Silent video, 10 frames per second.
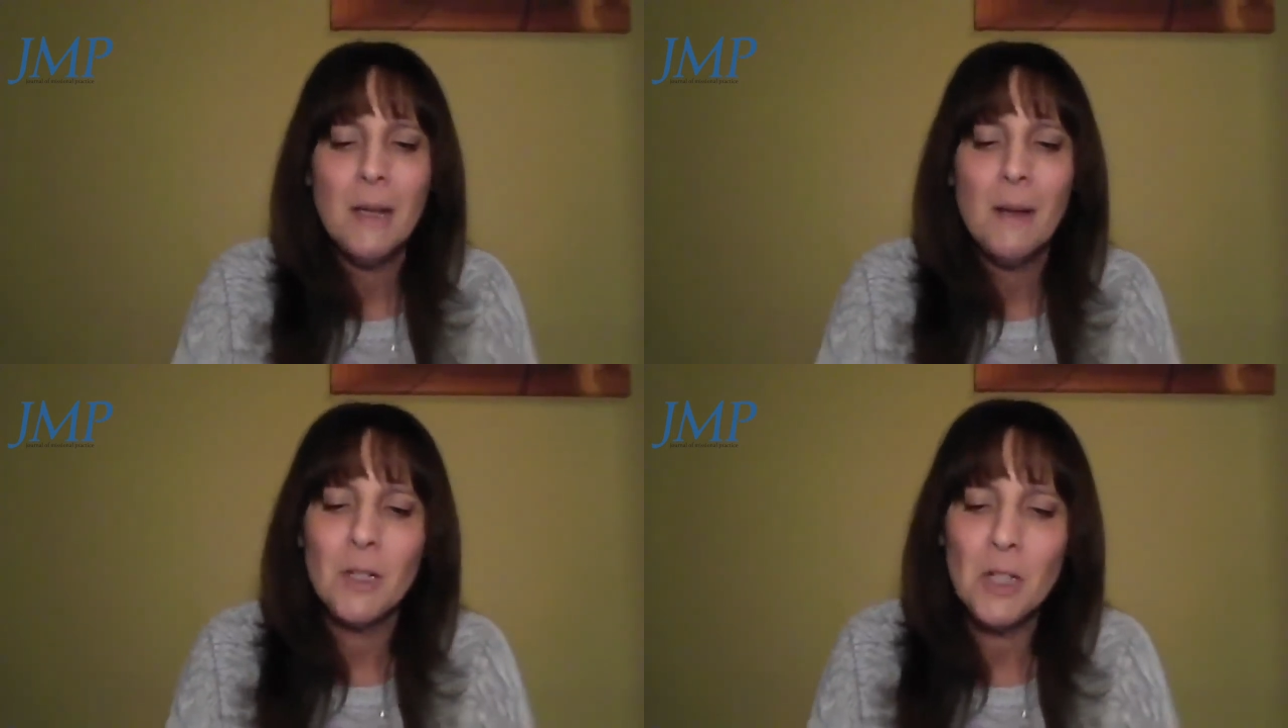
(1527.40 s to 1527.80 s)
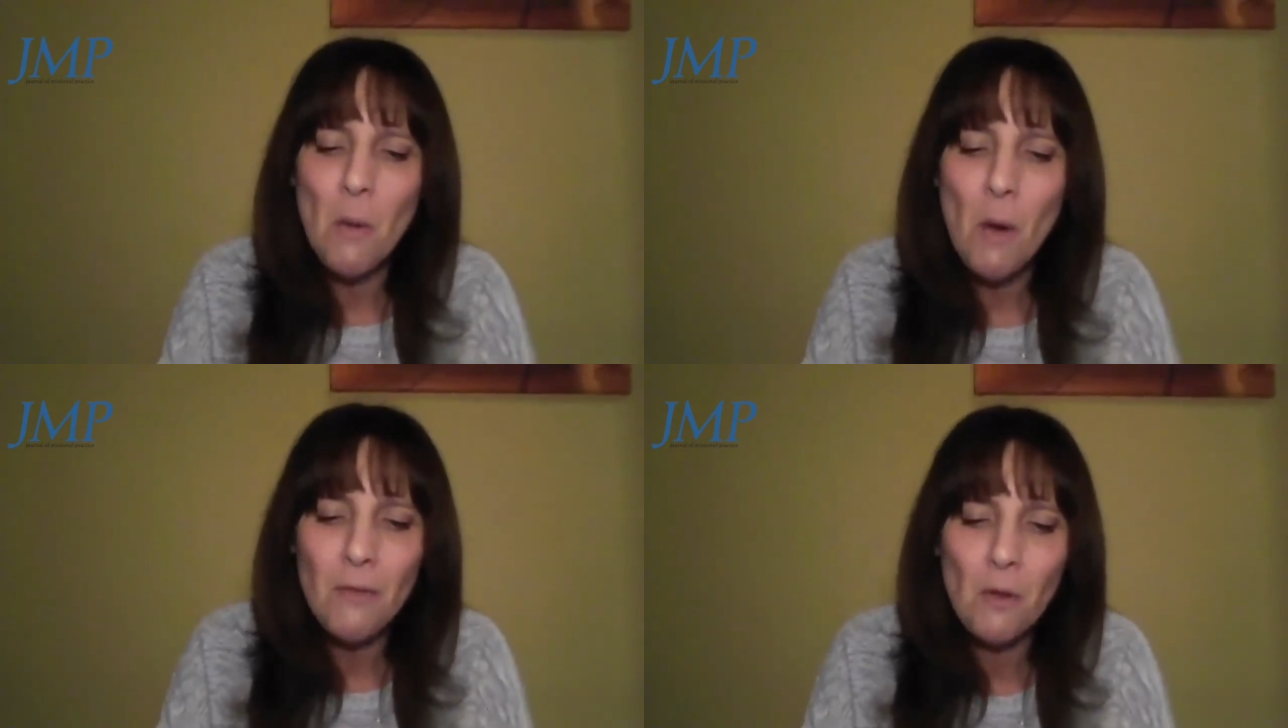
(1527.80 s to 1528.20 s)
But you know
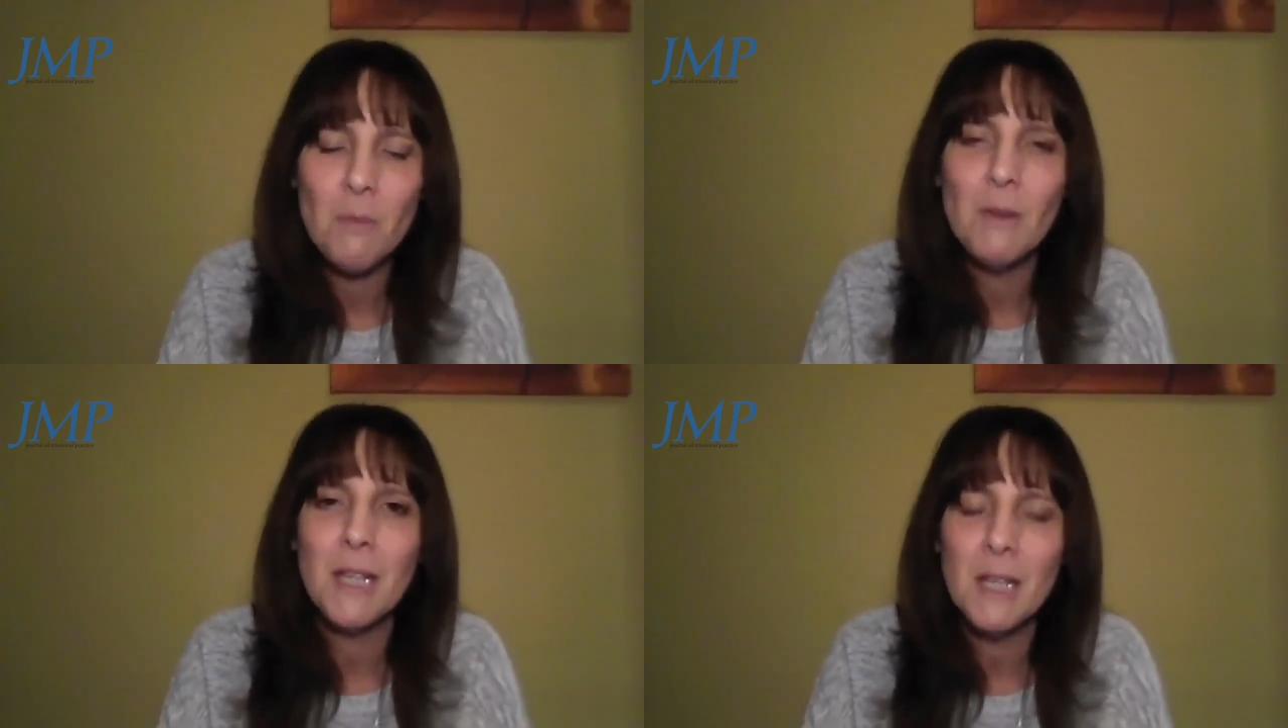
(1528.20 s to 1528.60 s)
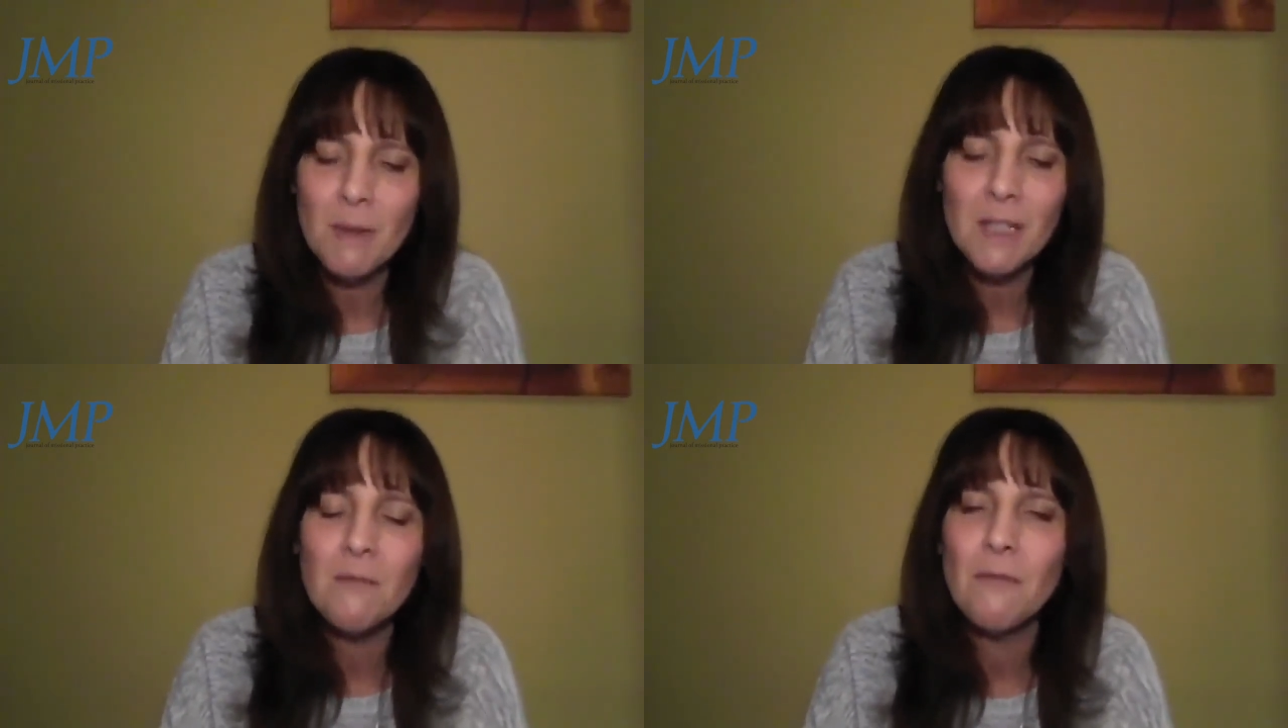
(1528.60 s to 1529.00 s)
what I thought he missed? He's
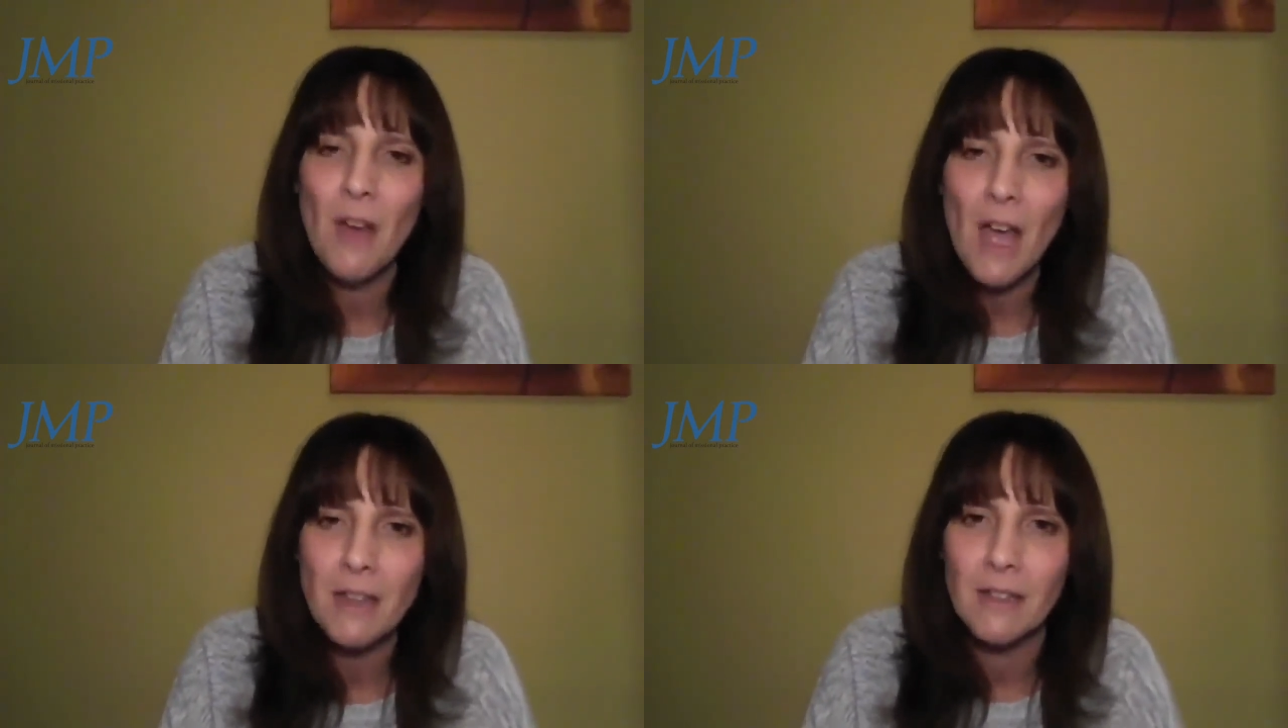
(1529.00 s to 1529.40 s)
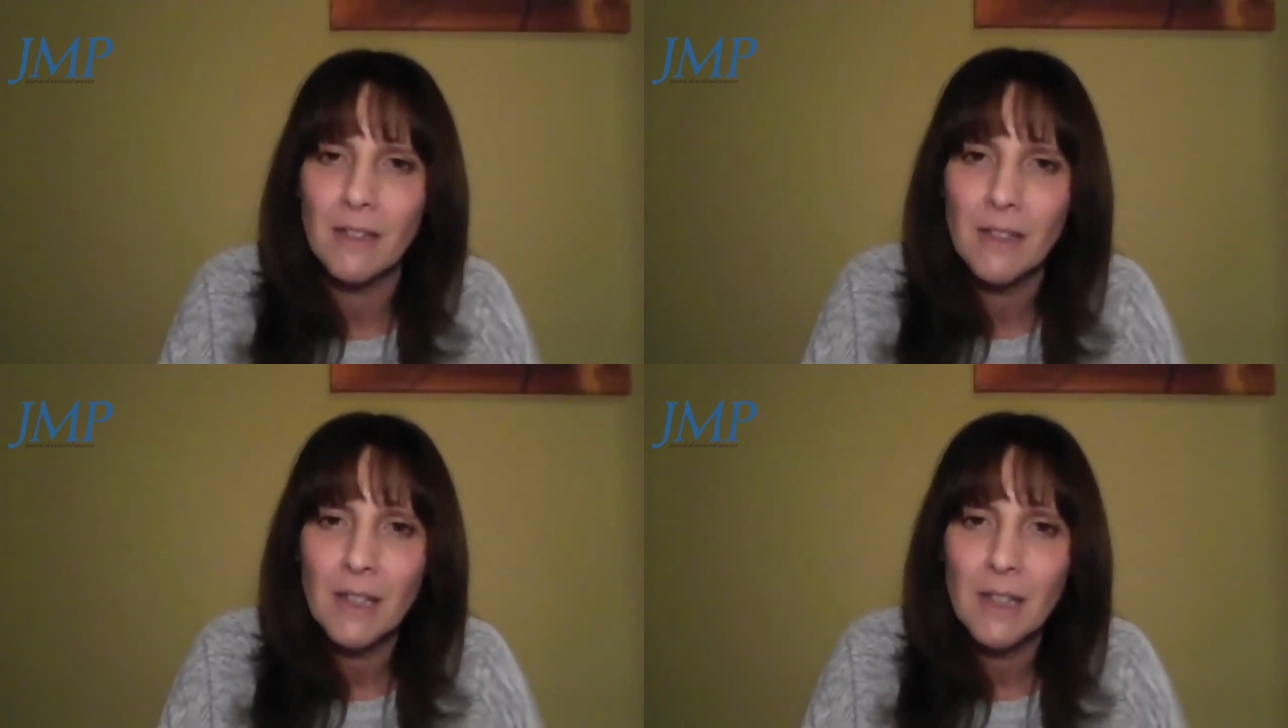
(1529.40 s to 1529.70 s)
missing fun.